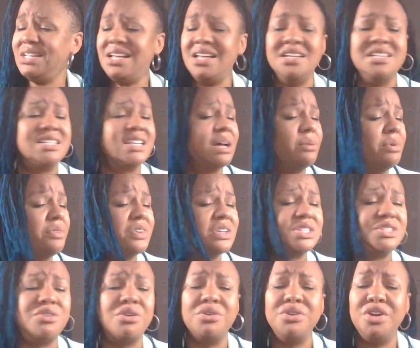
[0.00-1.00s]
Some of us
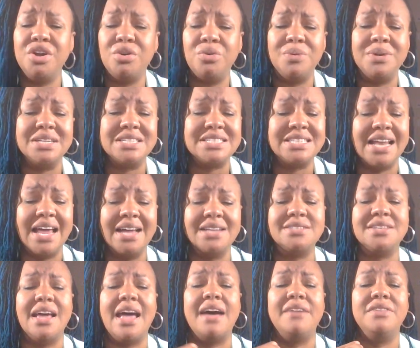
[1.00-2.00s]
don't know what it's like
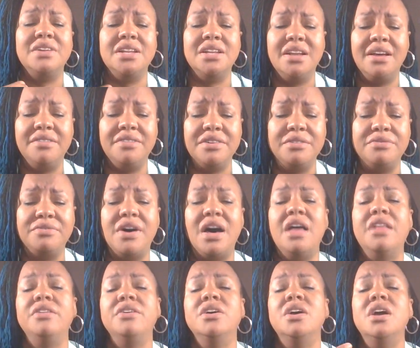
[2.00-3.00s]
to have a loving
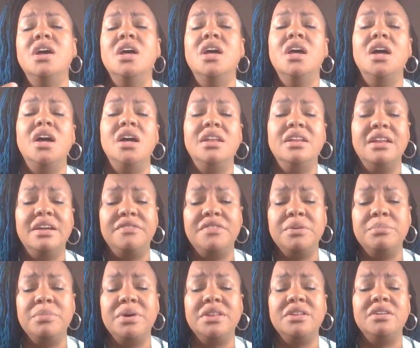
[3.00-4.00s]
father a
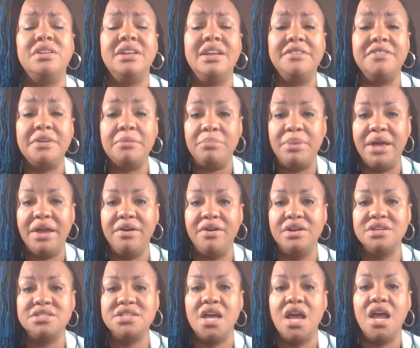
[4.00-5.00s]
loving mother, loving
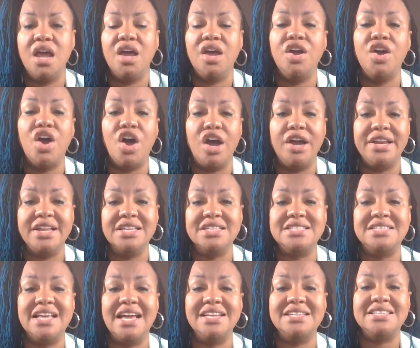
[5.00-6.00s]
parents,
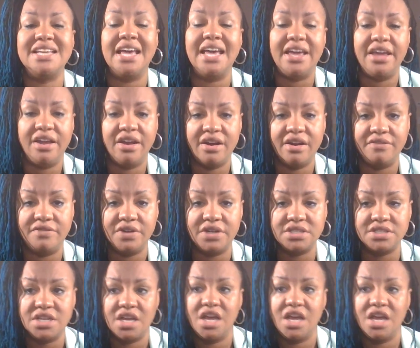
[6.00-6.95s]
guardians that take care of us.